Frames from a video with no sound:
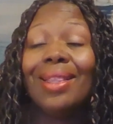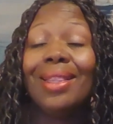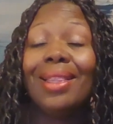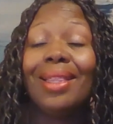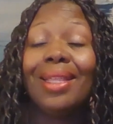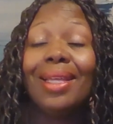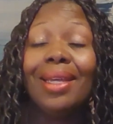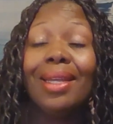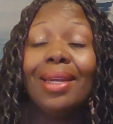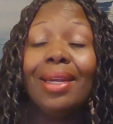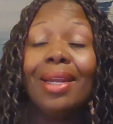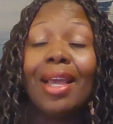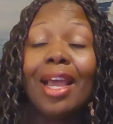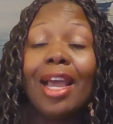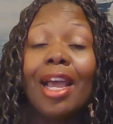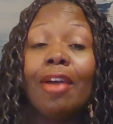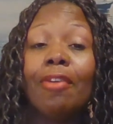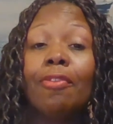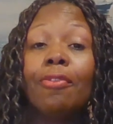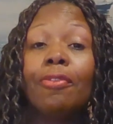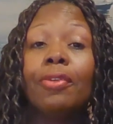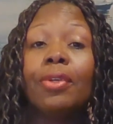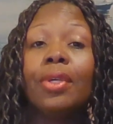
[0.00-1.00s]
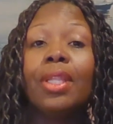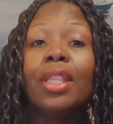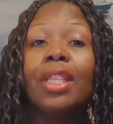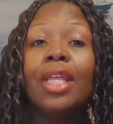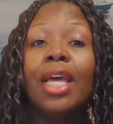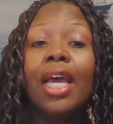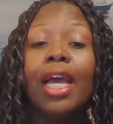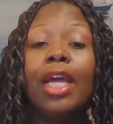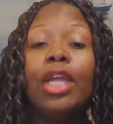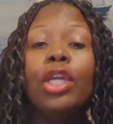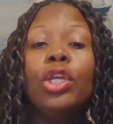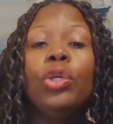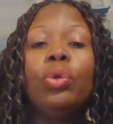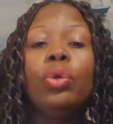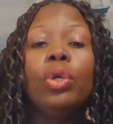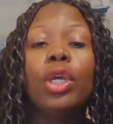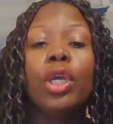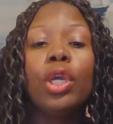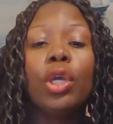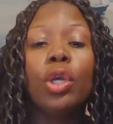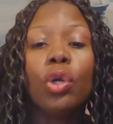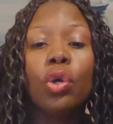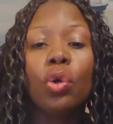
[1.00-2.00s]
Then after that, you
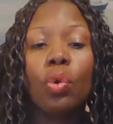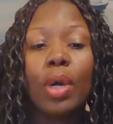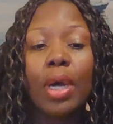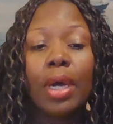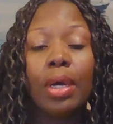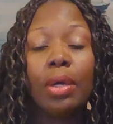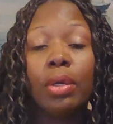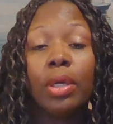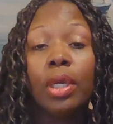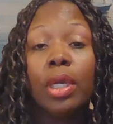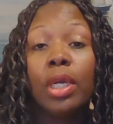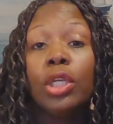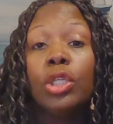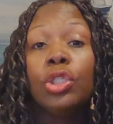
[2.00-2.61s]
can go out